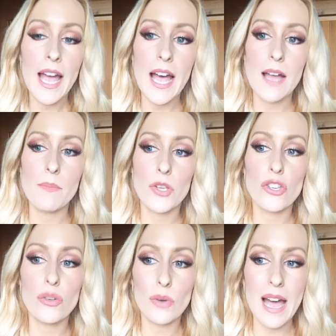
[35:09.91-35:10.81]
um,
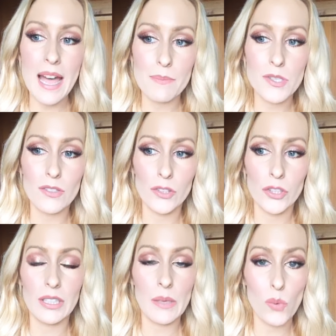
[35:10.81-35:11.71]
you
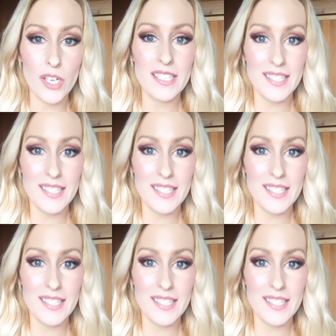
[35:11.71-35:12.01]
absolutely want to